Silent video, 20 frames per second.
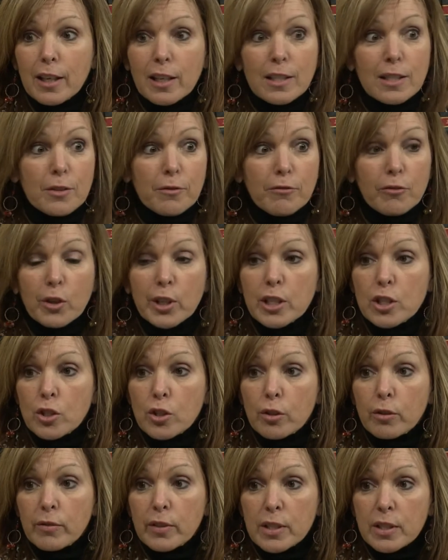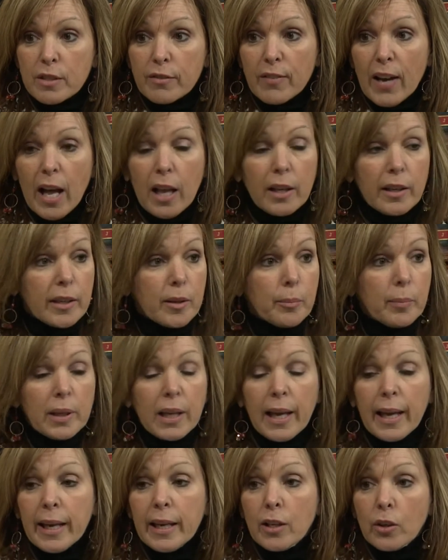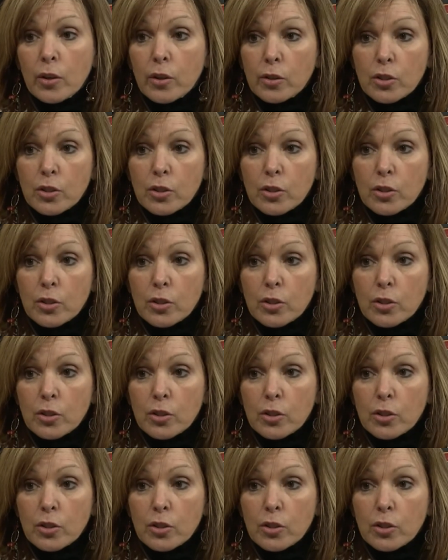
it's a free service to file a complaint or